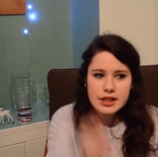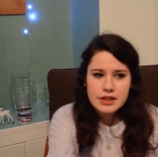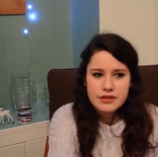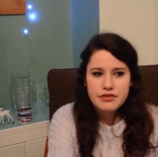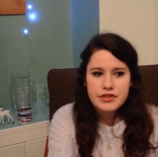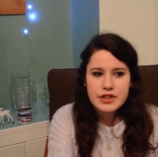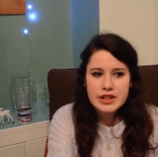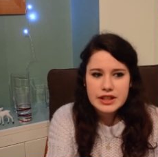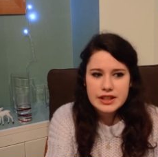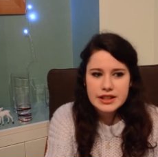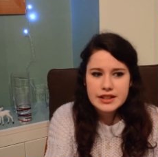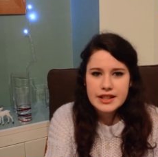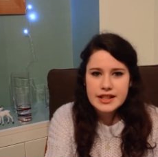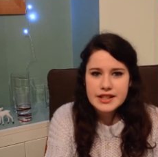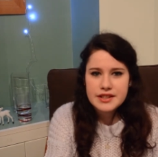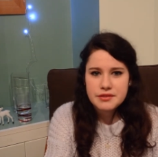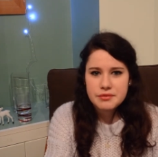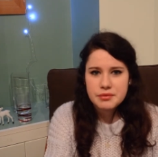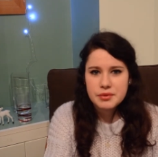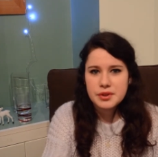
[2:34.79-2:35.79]
fill a
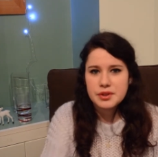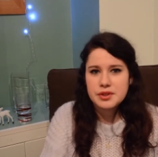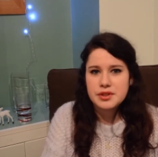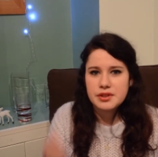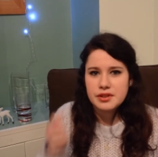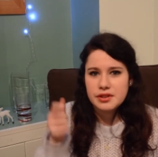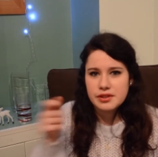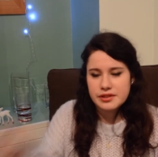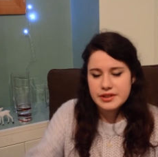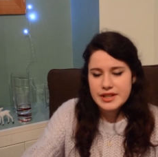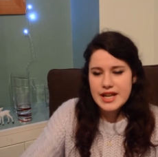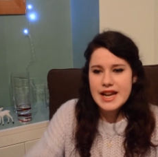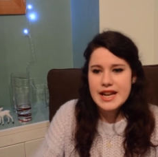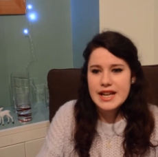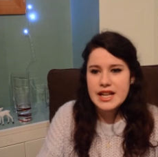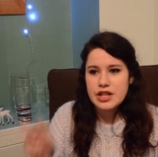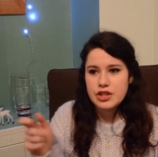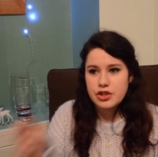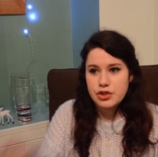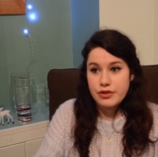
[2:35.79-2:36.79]
glass of water, take
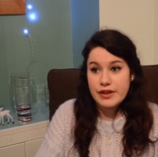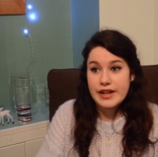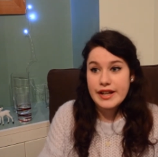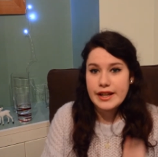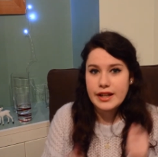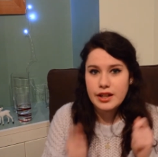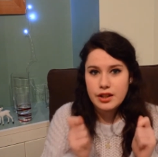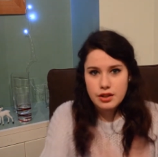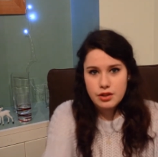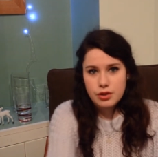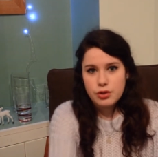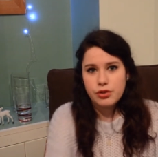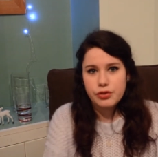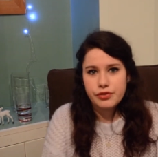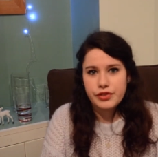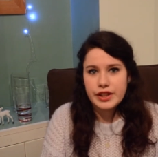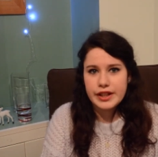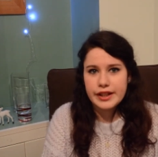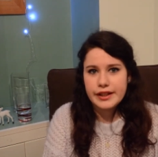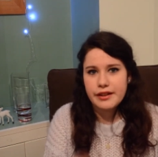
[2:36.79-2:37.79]
it, drink it, go
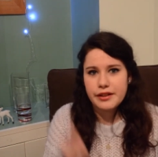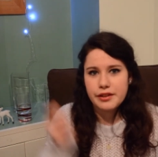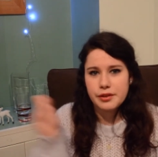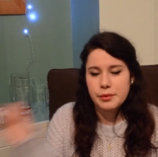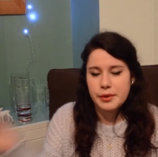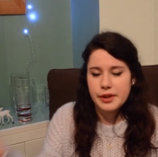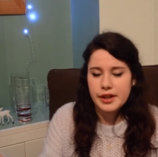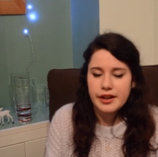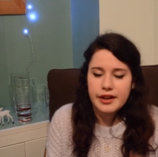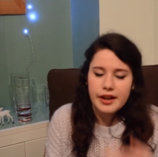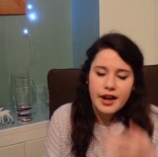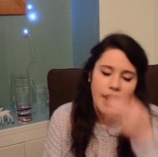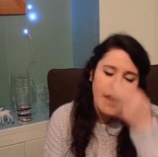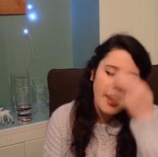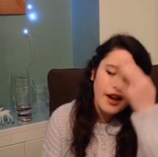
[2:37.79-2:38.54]
fill another one.